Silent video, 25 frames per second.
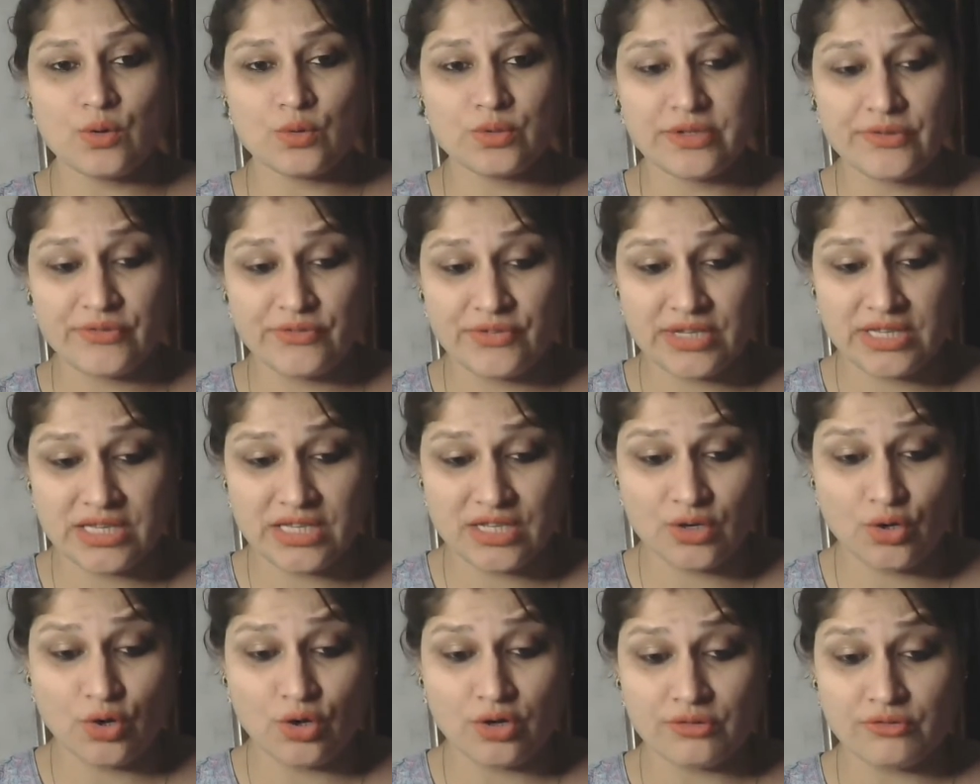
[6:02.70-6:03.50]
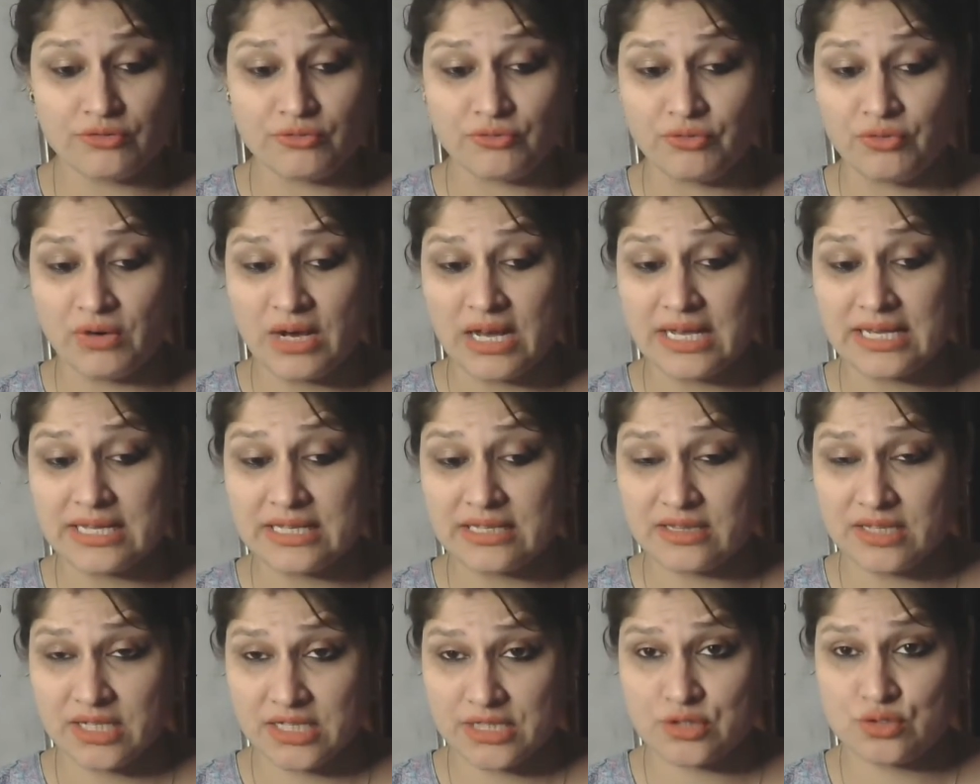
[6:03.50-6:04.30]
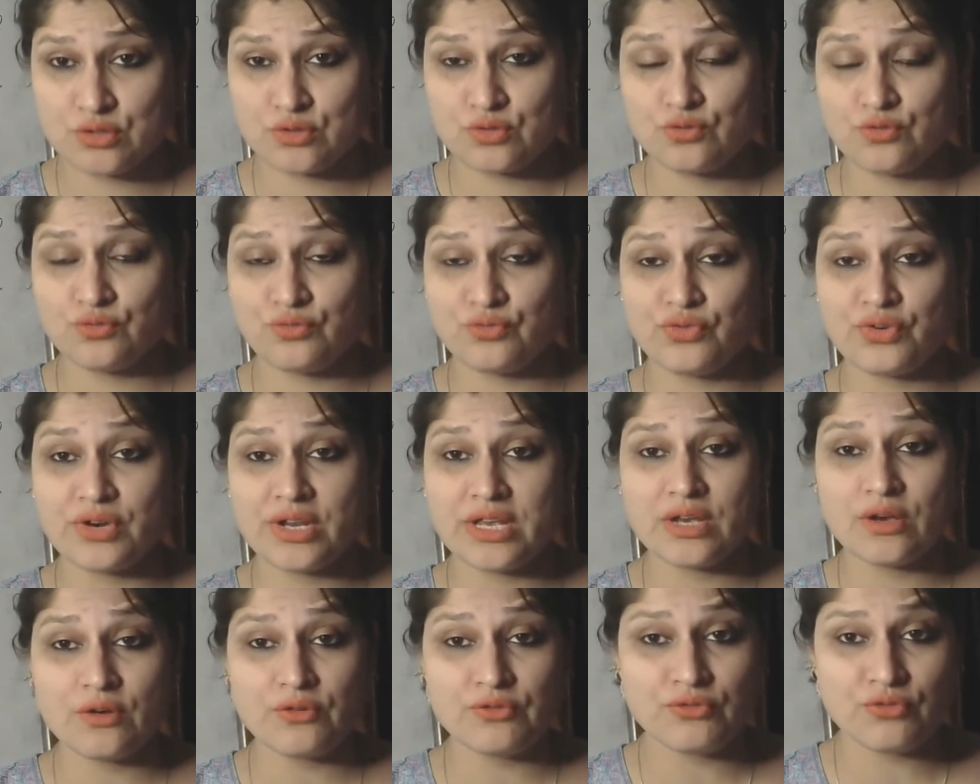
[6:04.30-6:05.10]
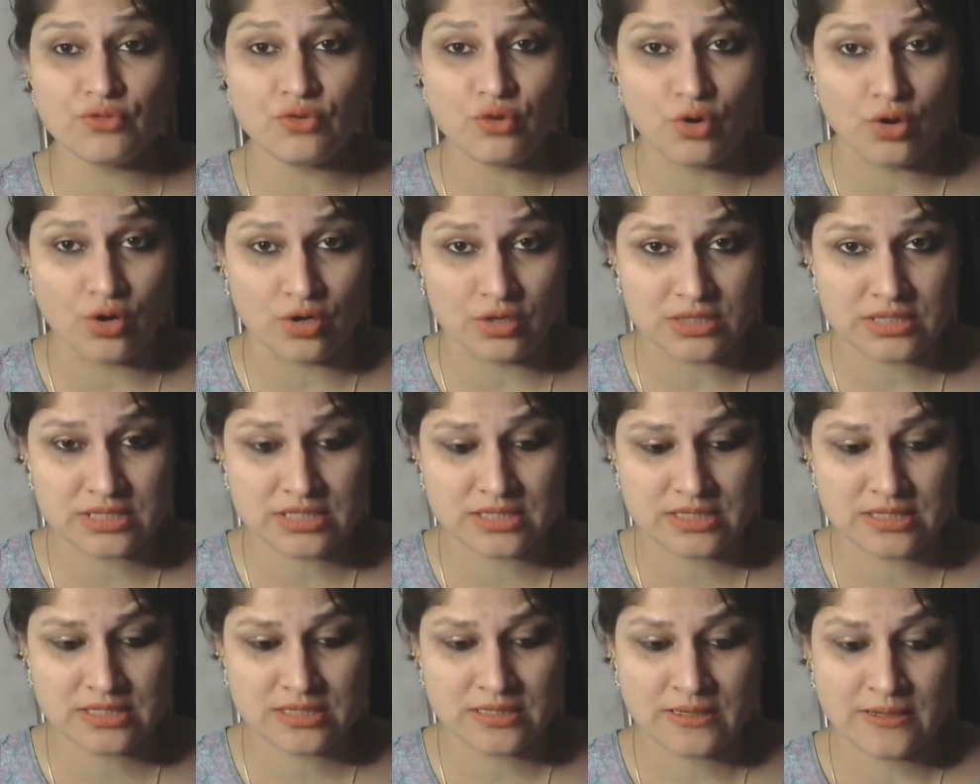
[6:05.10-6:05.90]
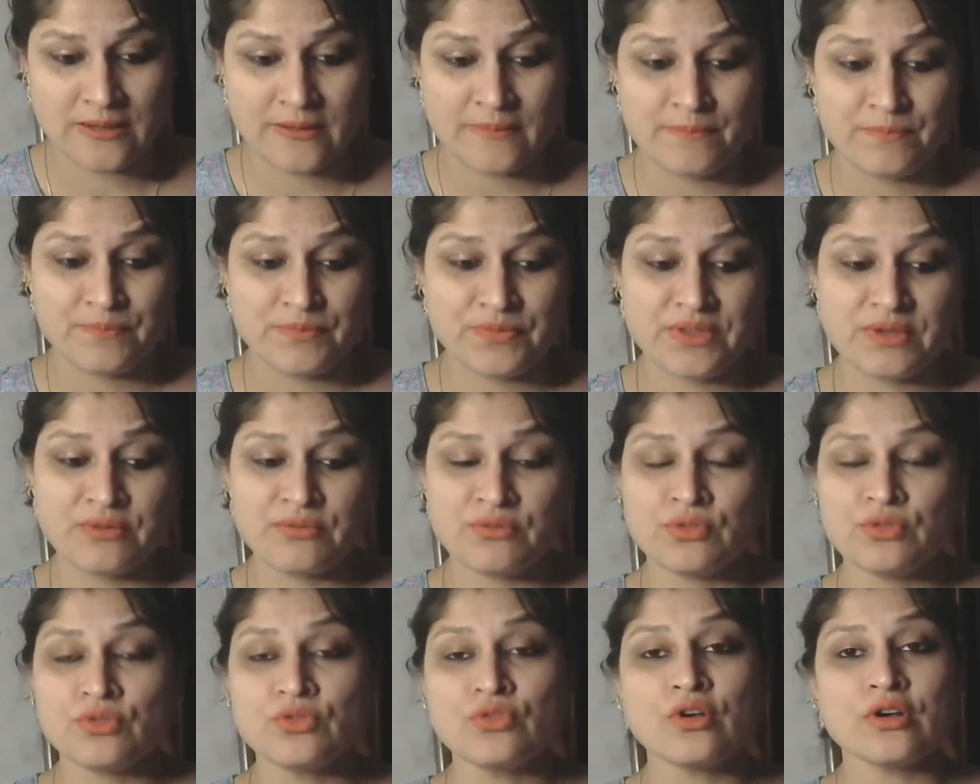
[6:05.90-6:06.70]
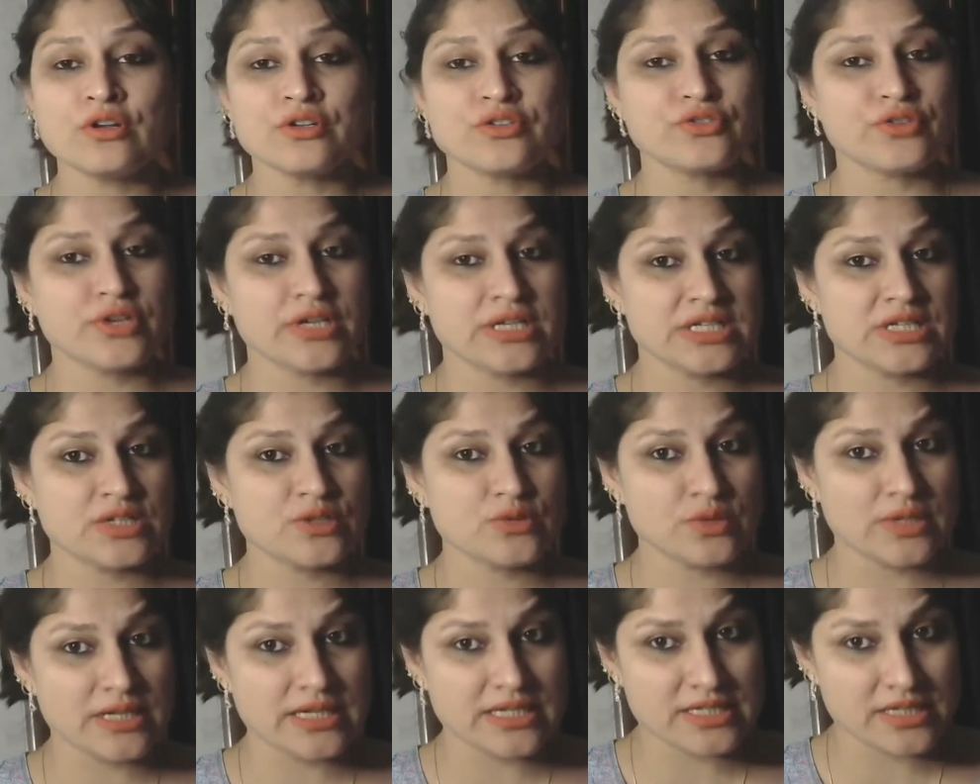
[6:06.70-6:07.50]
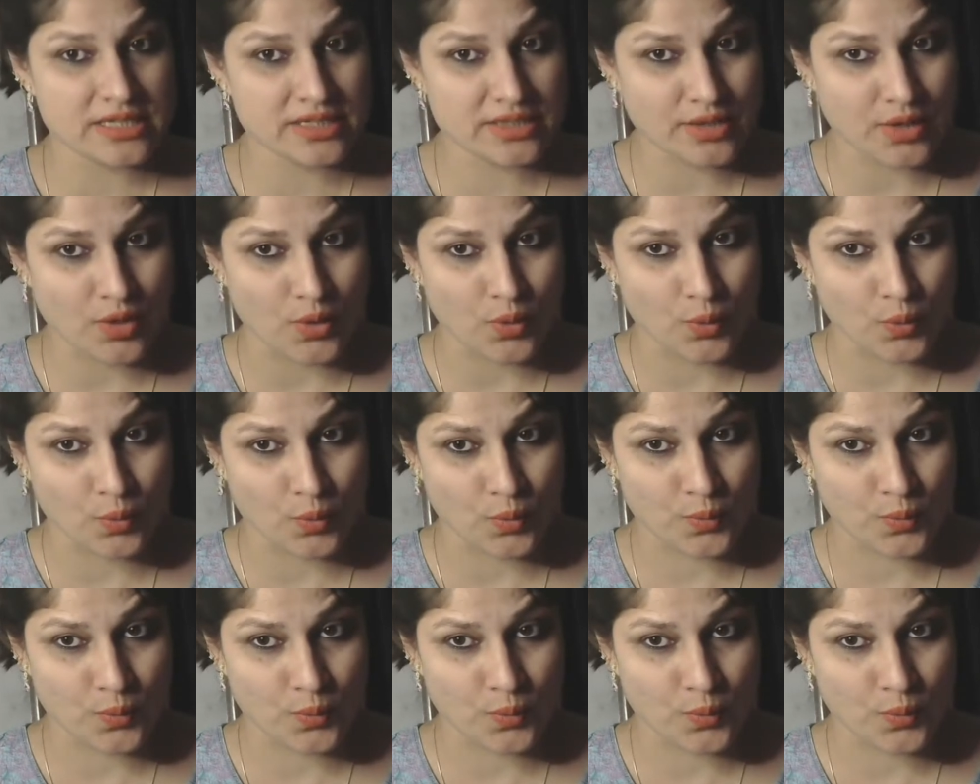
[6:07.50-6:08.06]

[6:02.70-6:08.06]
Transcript: that when they got wine that too free of cost they were not ready to let it go